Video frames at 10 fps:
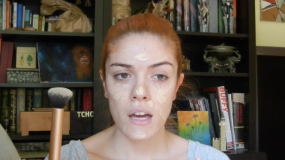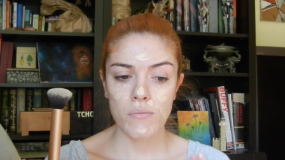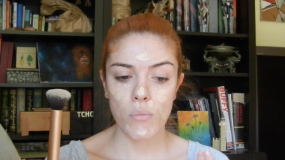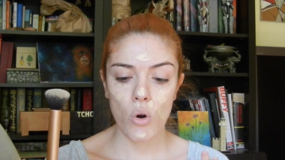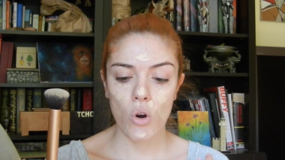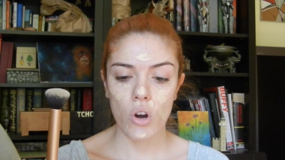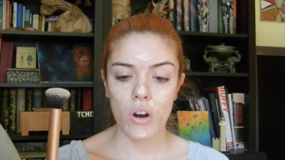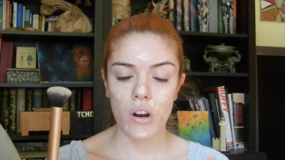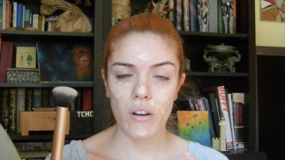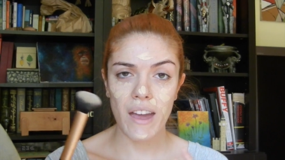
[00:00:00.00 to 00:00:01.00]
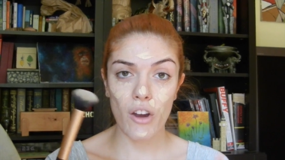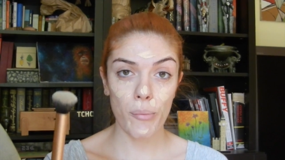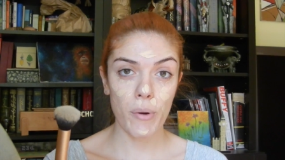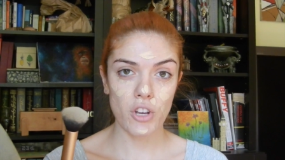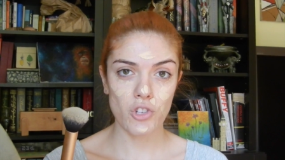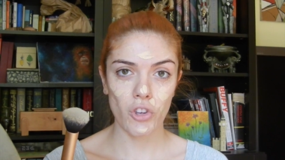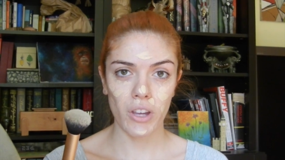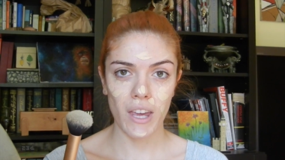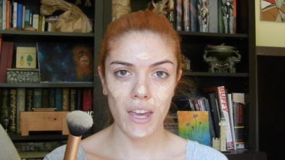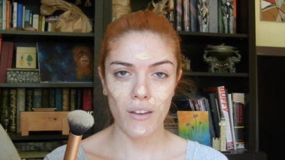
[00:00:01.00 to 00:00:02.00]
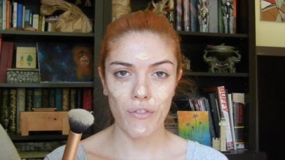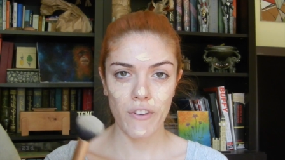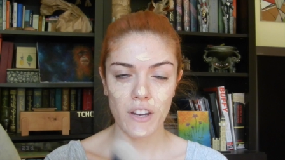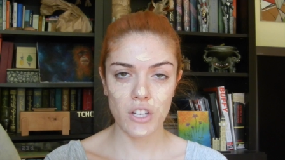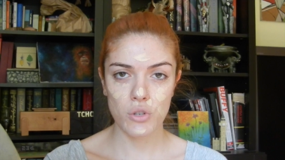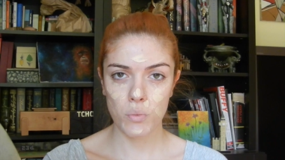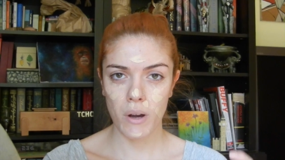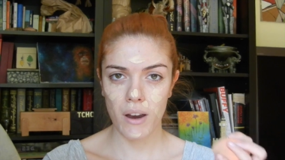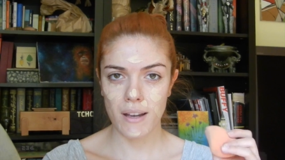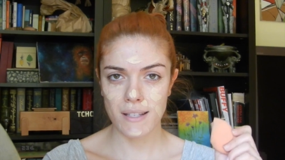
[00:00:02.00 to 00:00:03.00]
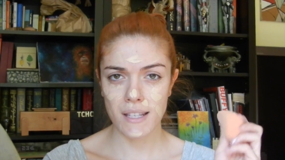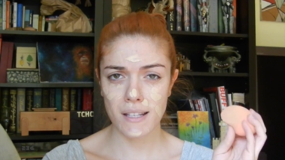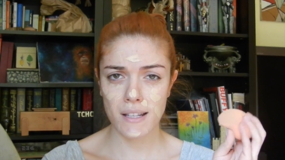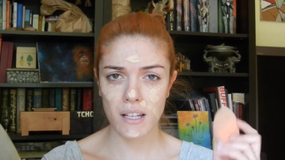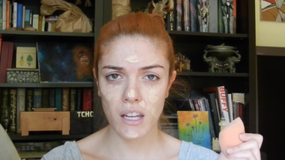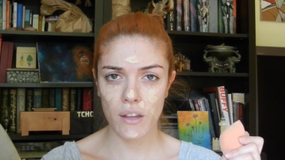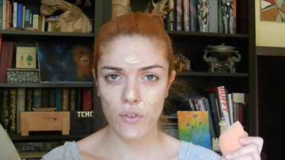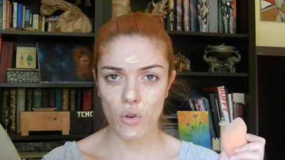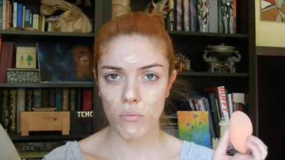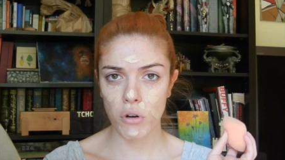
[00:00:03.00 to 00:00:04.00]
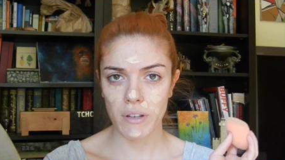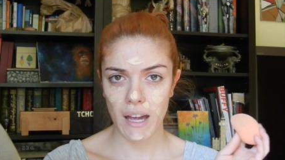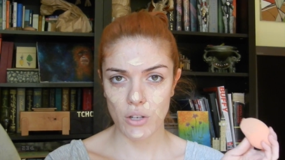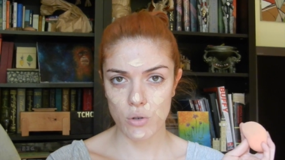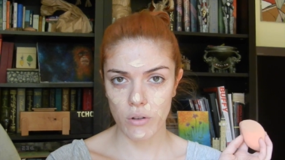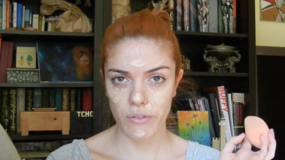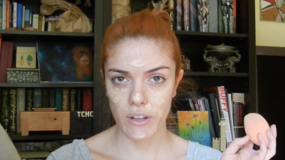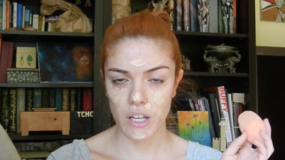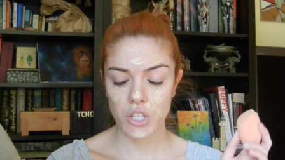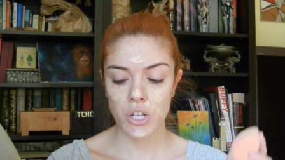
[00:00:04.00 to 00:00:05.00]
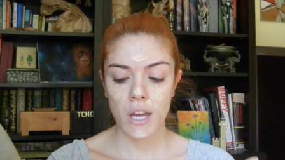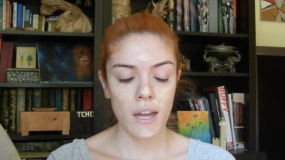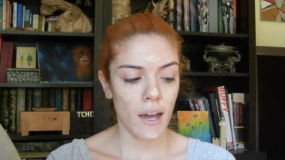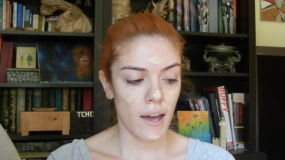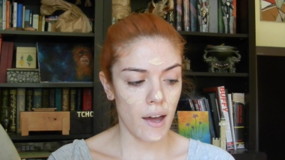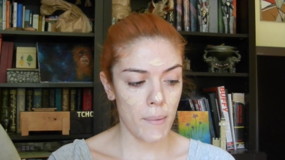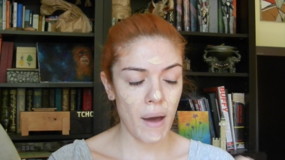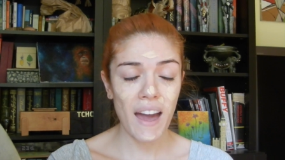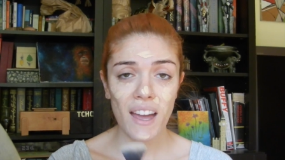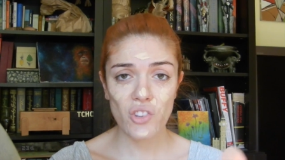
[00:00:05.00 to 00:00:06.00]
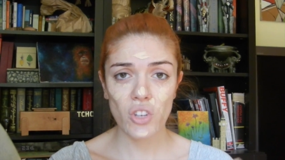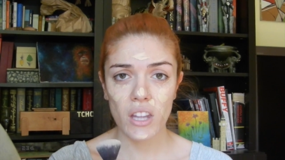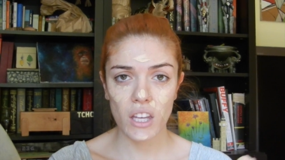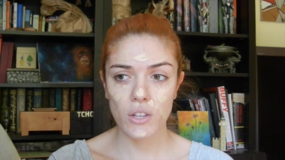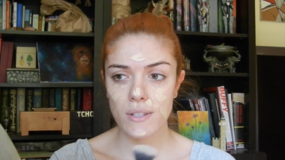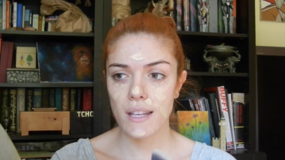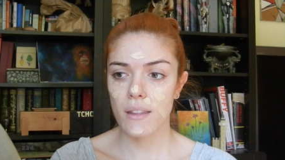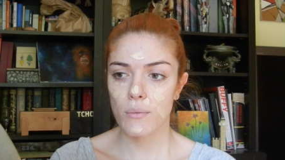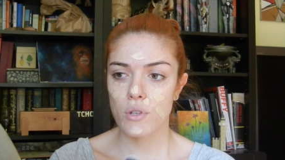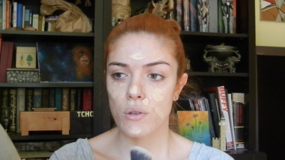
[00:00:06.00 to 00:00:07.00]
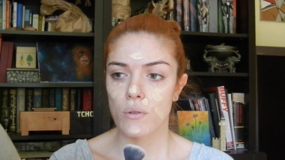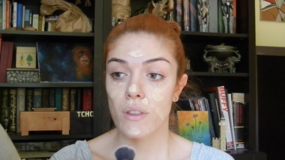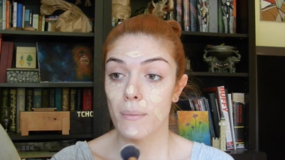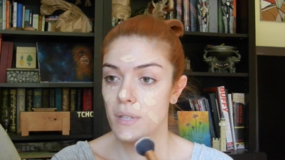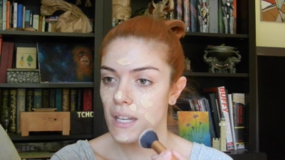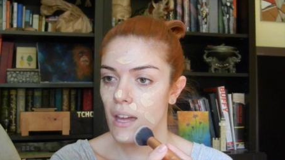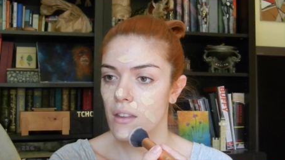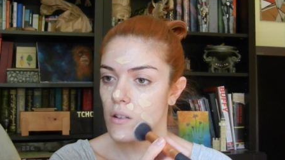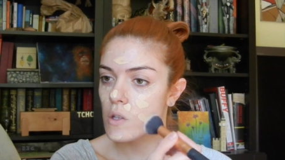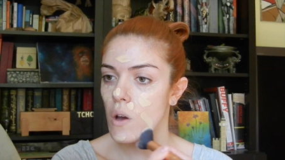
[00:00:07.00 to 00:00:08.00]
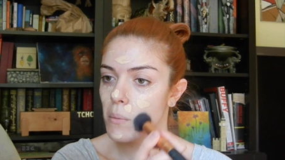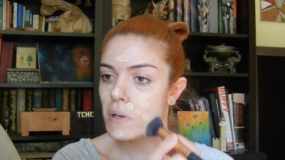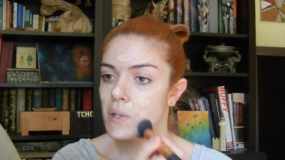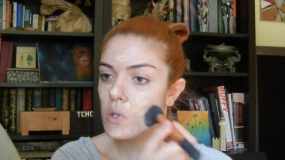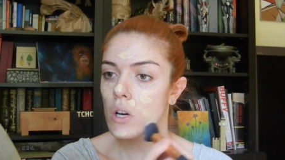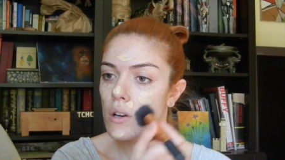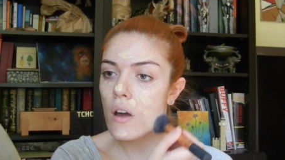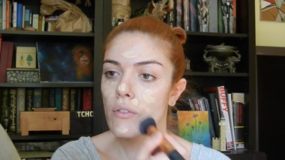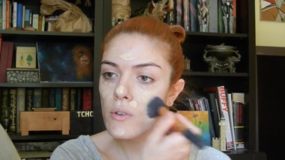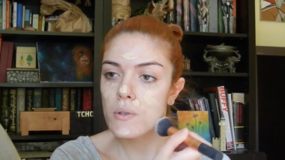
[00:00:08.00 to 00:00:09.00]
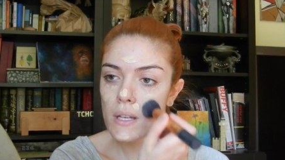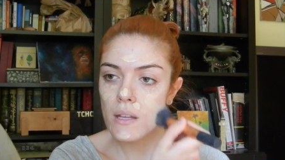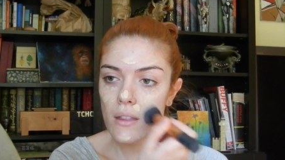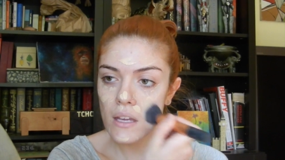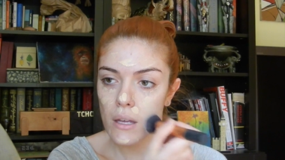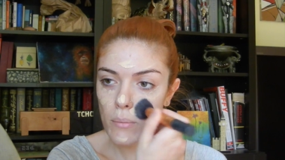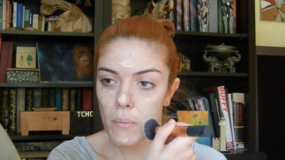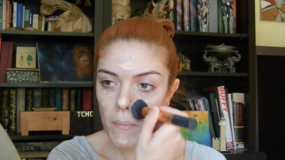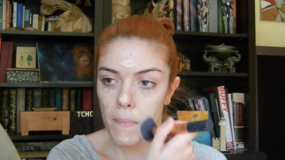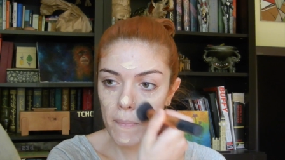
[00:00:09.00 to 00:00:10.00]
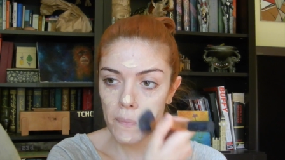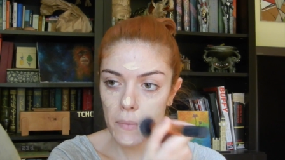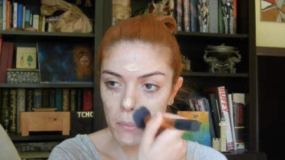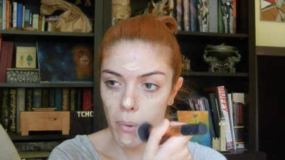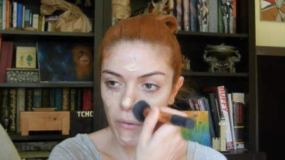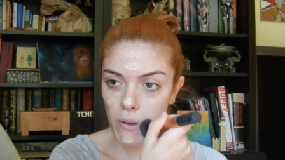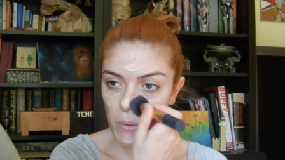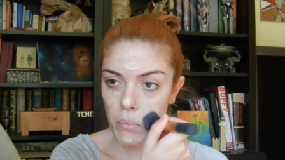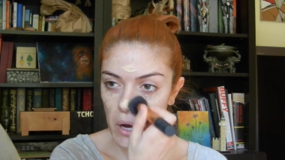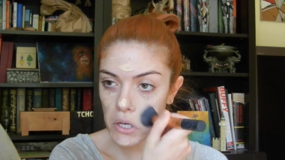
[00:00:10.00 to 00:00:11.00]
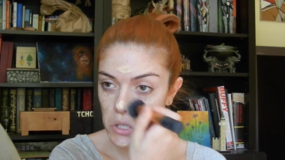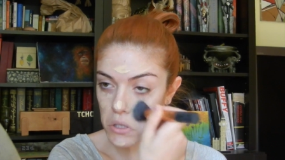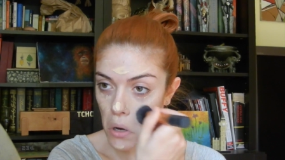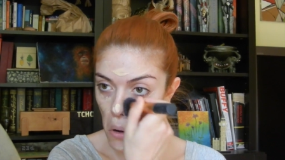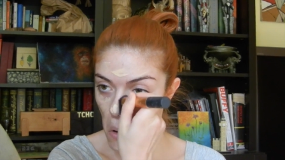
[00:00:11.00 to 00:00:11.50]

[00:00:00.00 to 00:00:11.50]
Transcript: more airbrush looking finish, whereas this is going to give you a more natural finish. I actually like using them together, so I'm going to start off using the buffing brush.